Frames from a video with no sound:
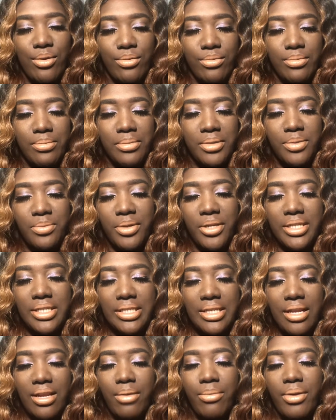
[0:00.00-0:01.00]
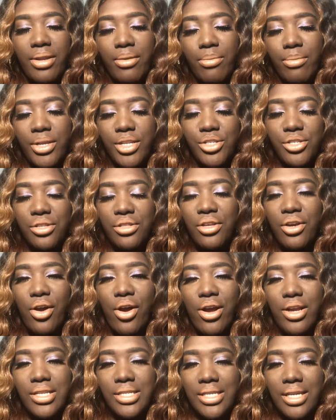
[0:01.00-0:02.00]
Spirit's telling me to mention the
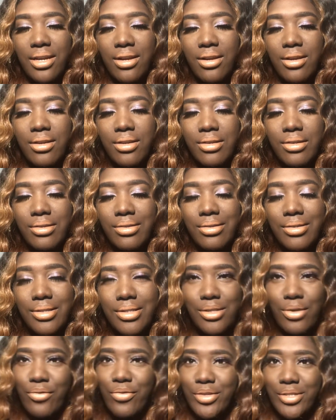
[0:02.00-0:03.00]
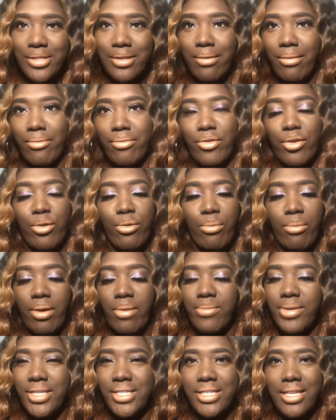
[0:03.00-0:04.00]
cards here. So for some of you, maybe
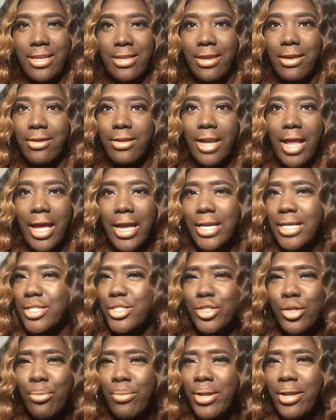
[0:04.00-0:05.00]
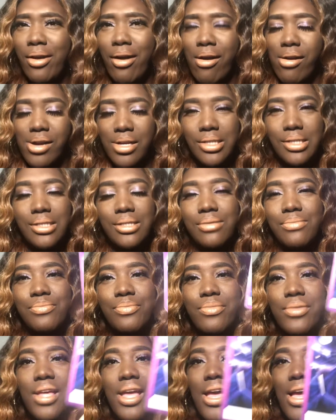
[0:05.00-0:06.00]
sitting there like, show me the cards.
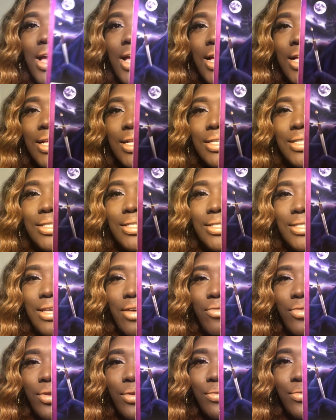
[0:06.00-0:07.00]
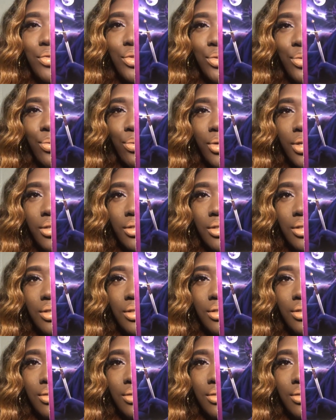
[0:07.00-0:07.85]
7 of Swords,